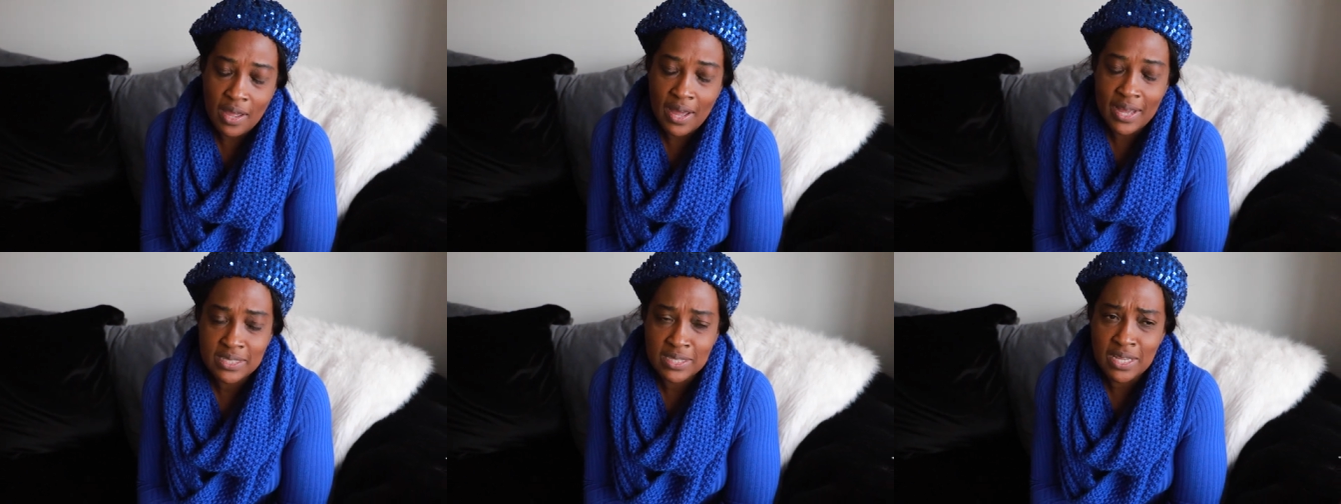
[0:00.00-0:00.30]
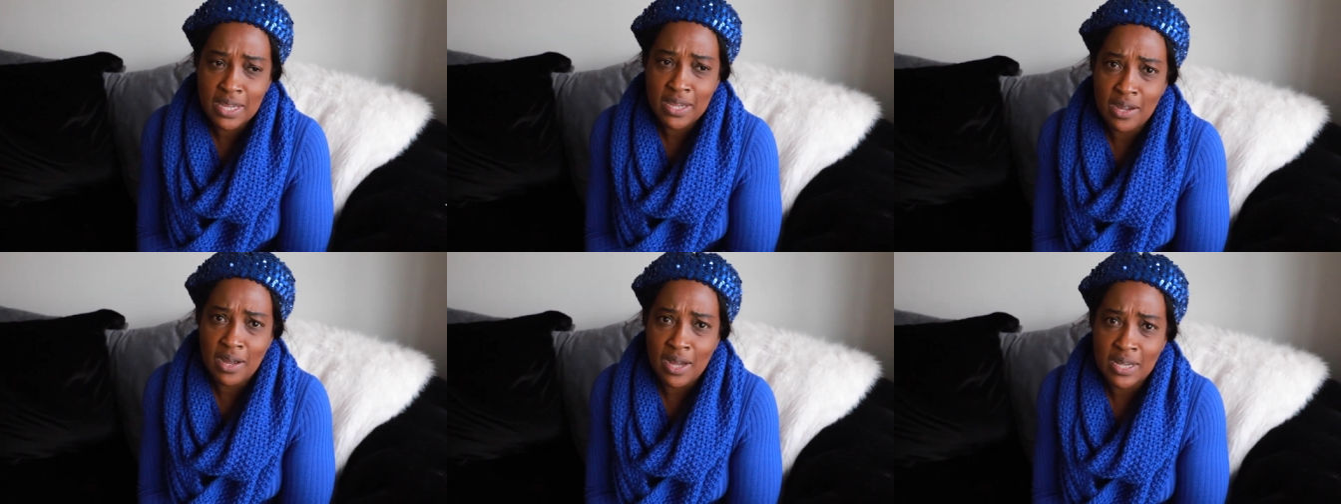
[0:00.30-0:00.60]
I
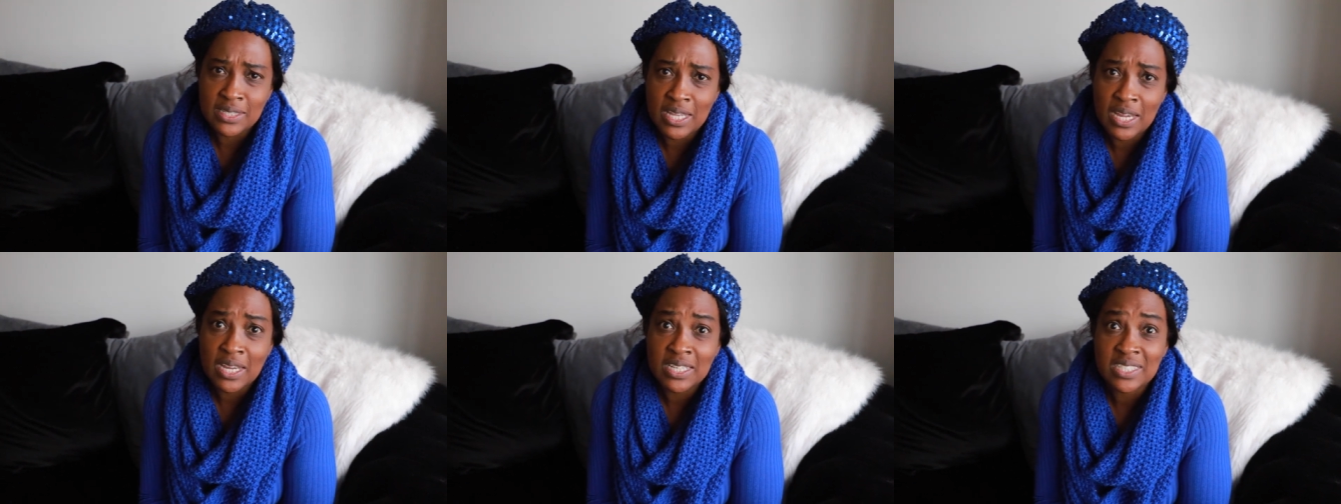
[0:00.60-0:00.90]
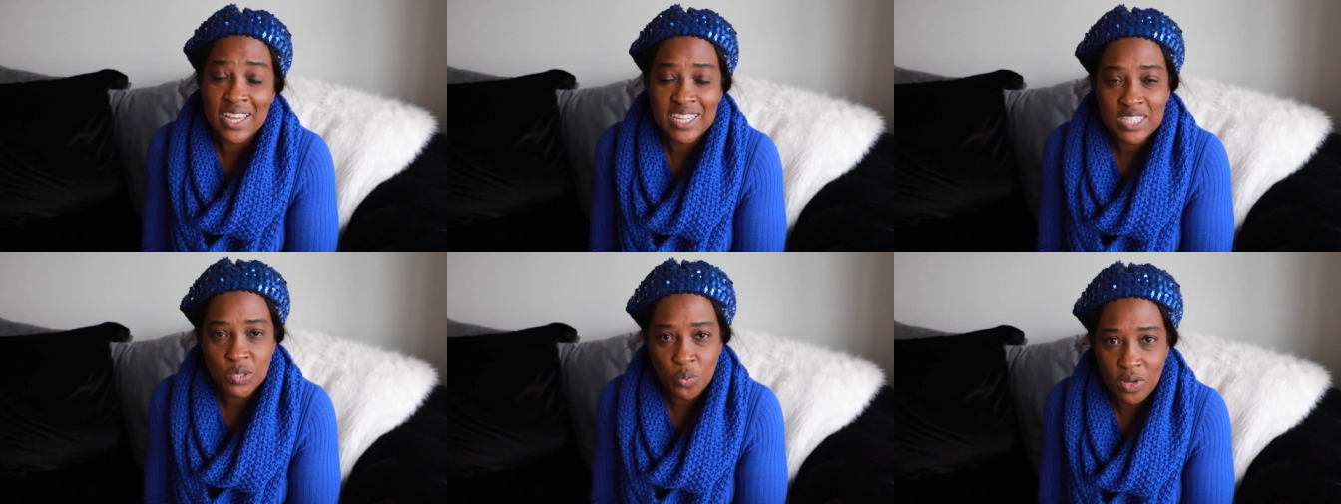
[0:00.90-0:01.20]
say, I say,
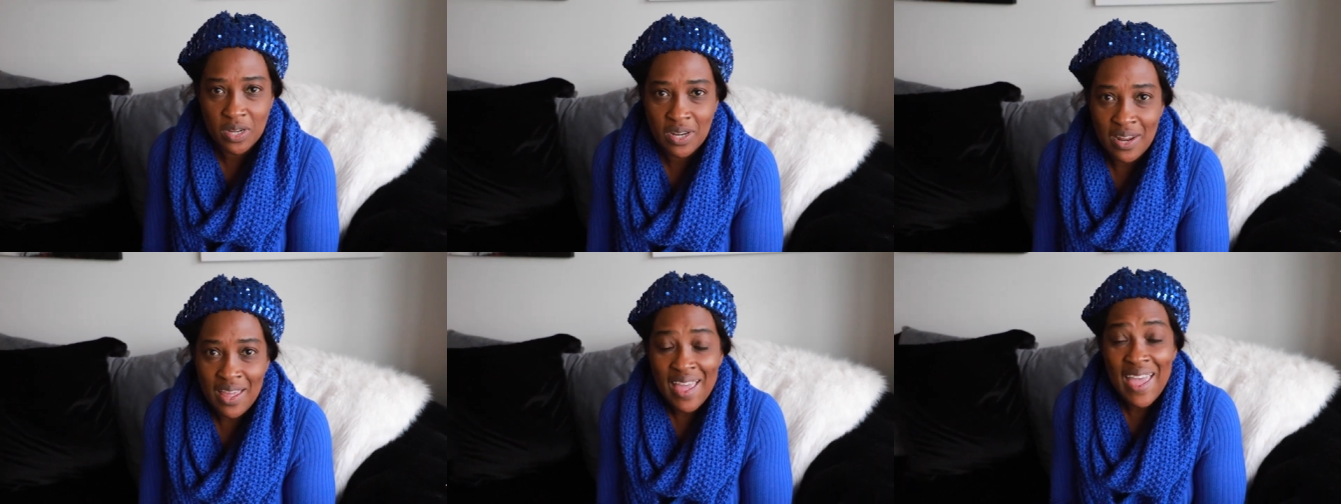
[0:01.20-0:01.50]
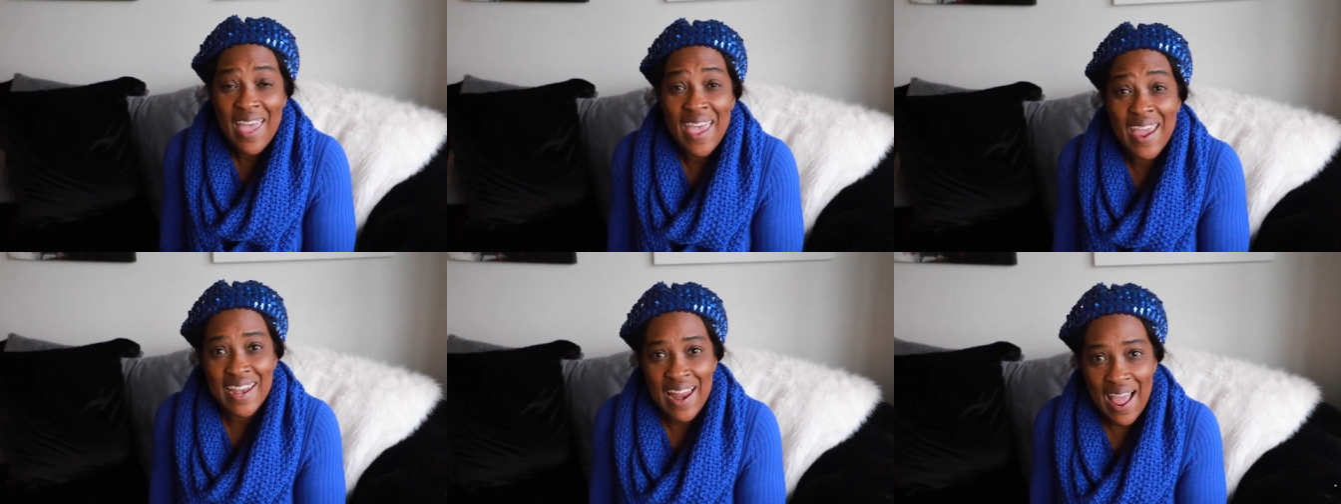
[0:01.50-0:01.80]
because guess what?
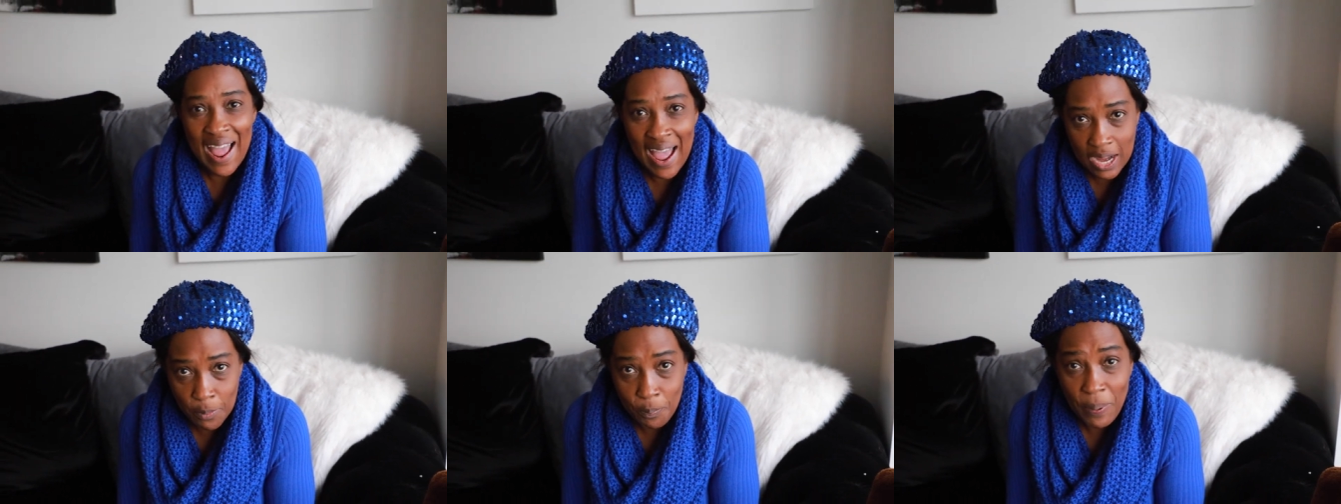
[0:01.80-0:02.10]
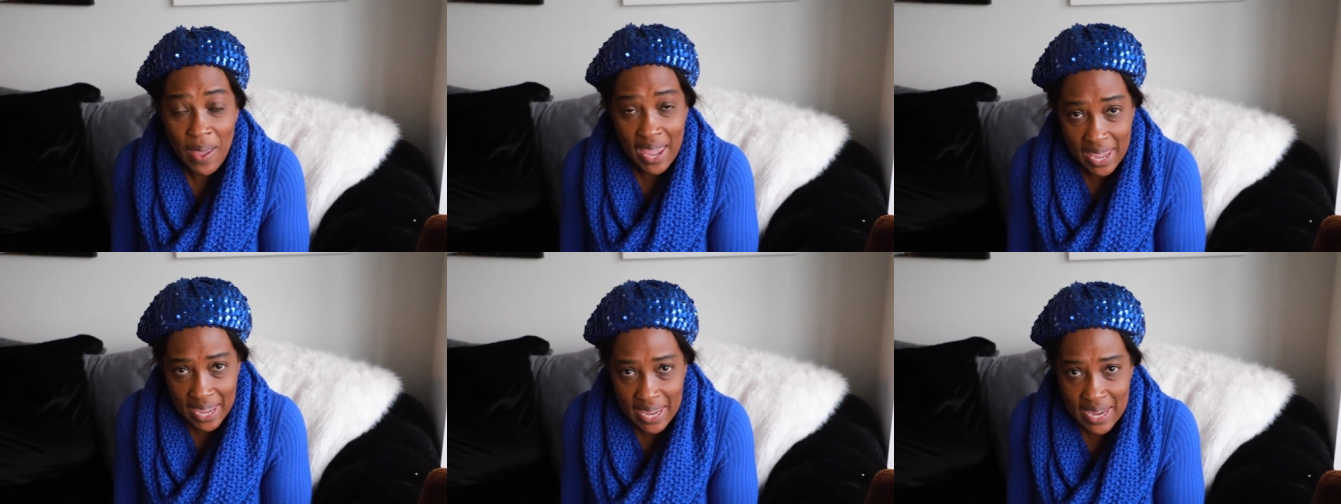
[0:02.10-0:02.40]
Had I
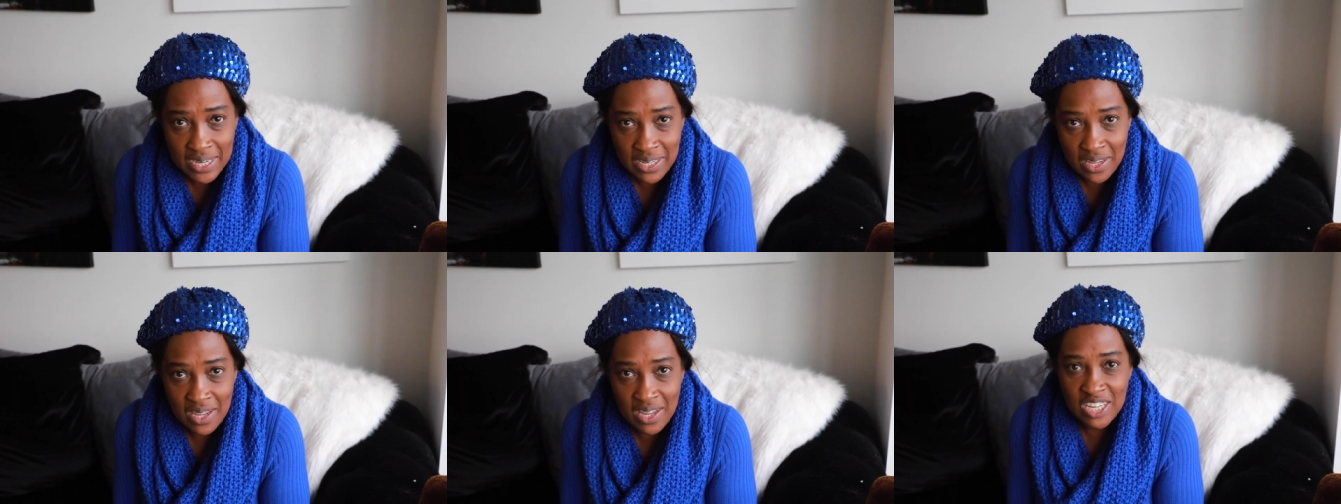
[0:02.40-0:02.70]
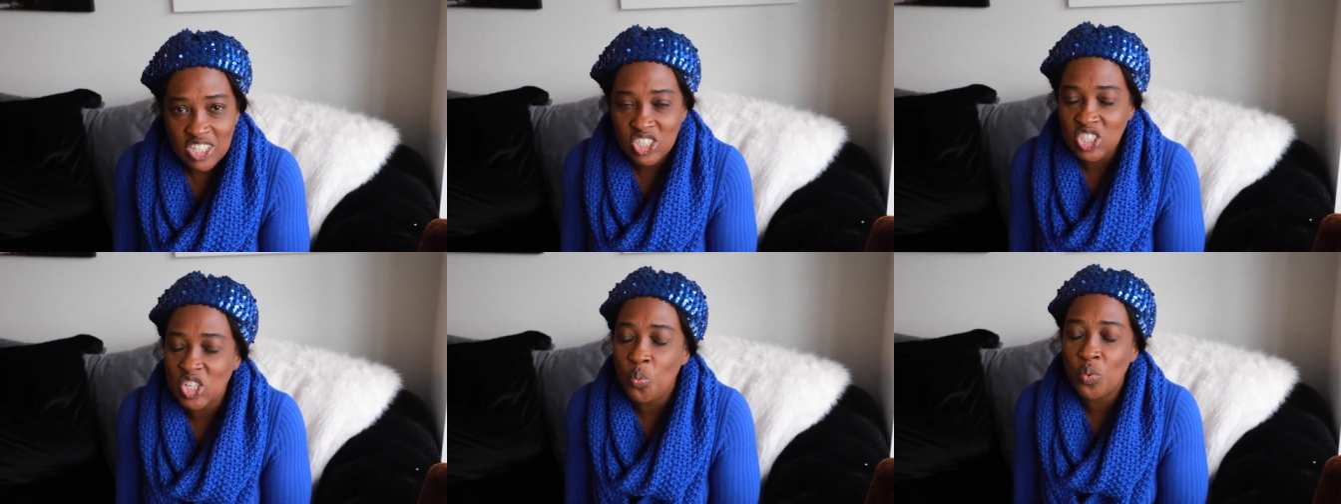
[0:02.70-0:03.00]
paid,
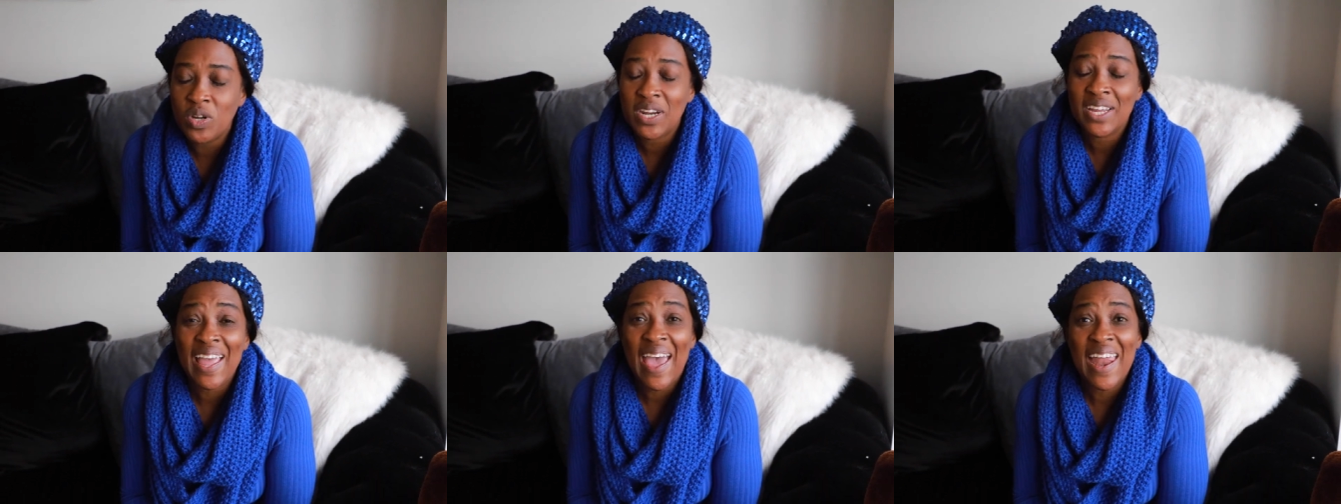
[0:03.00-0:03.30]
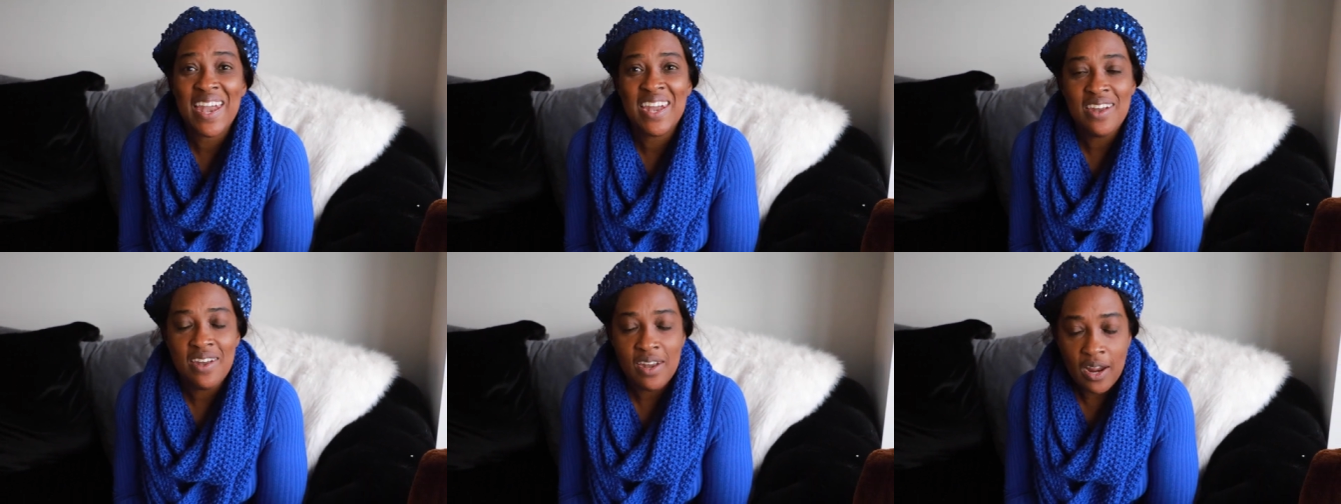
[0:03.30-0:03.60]
she wouldn't
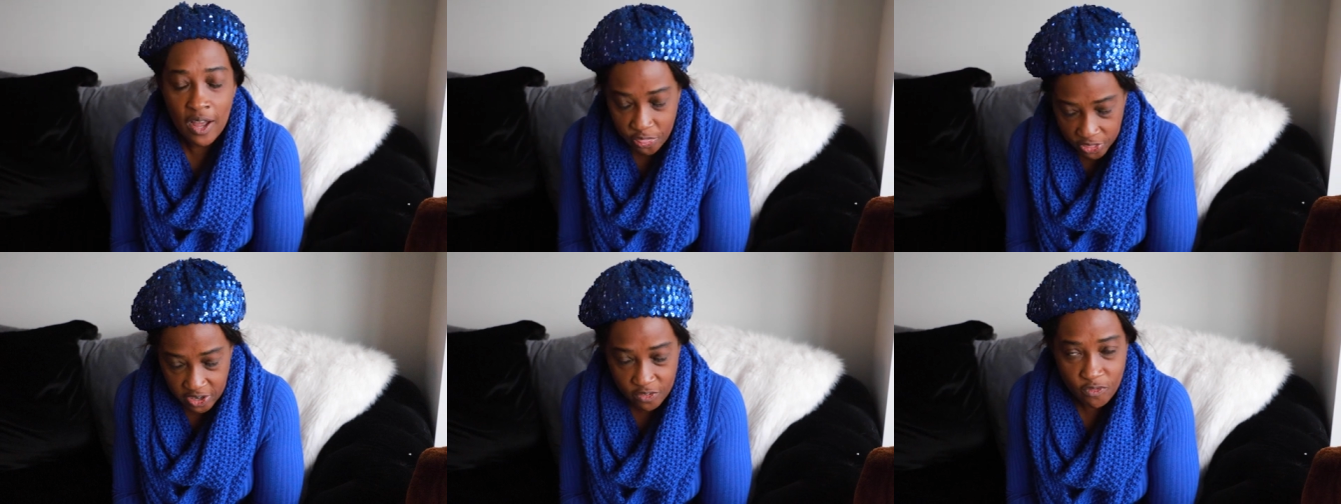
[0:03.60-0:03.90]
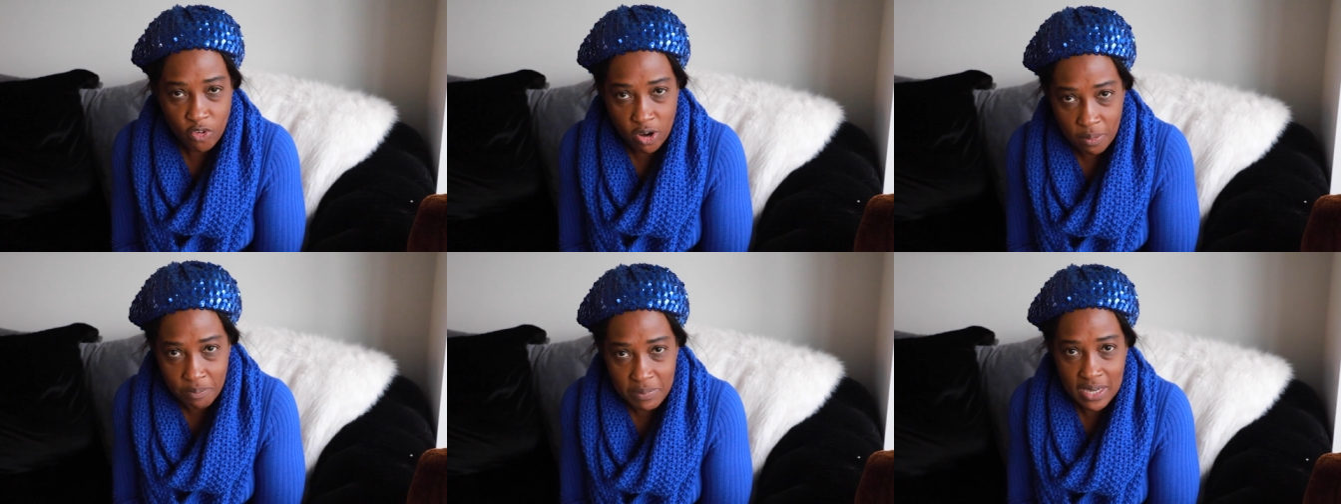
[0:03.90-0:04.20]
have got
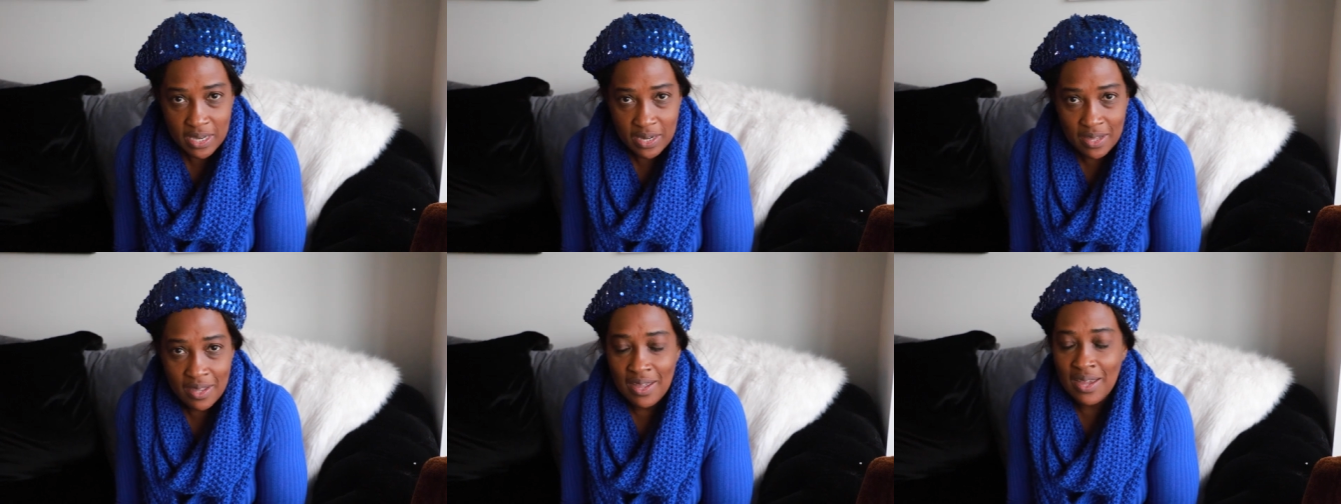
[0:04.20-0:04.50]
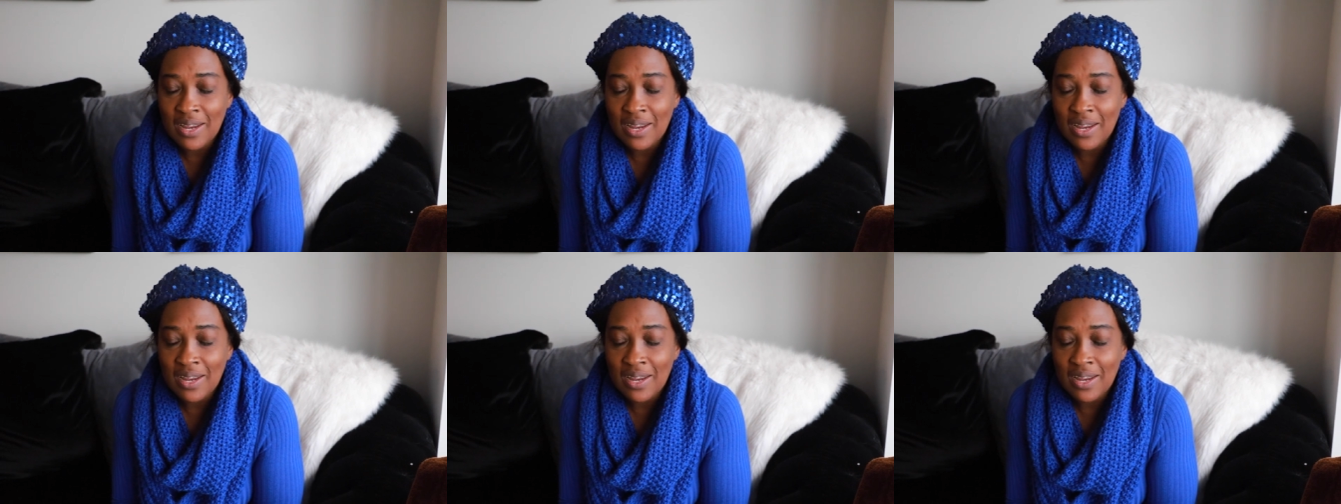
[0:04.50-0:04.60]
nothing from me.